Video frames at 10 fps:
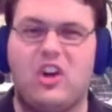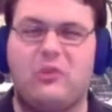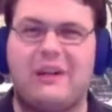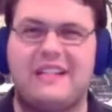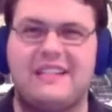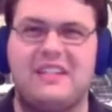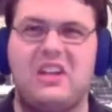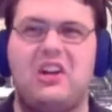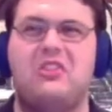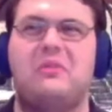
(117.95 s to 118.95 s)

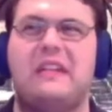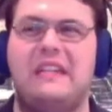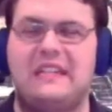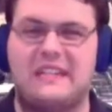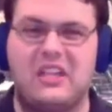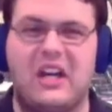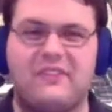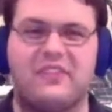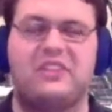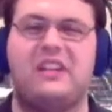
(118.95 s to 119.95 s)
Omazio is gone
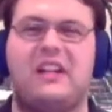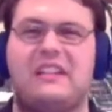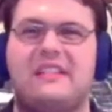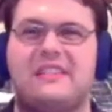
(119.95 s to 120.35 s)
for good.